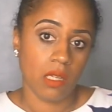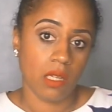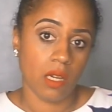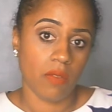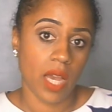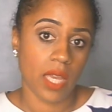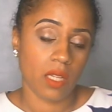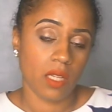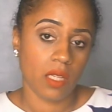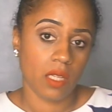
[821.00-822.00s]
All right.
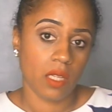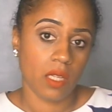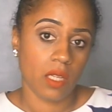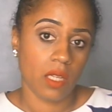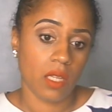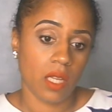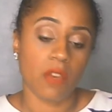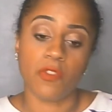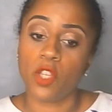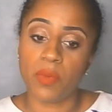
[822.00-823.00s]

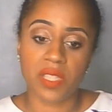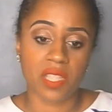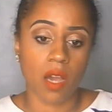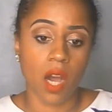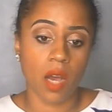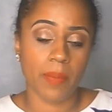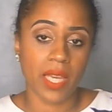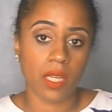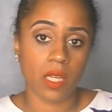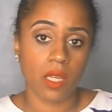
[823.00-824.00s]
If you was the
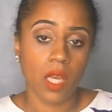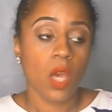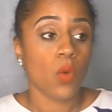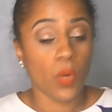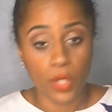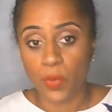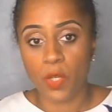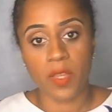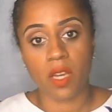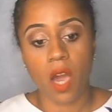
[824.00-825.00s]
karmic, well, you would have
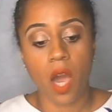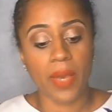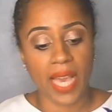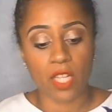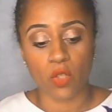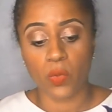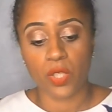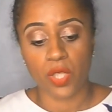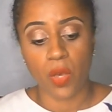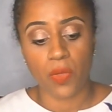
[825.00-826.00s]
been the karmic, and
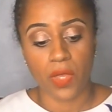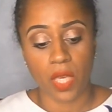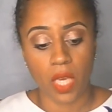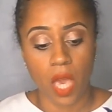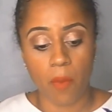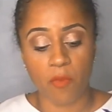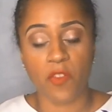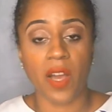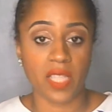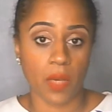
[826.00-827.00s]
also the
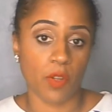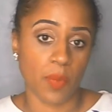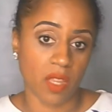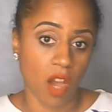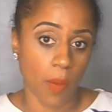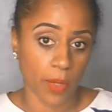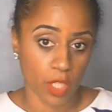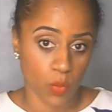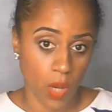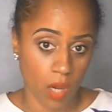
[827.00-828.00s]
fire sign would have been the karmic
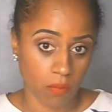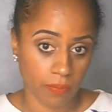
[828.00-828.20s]
as well.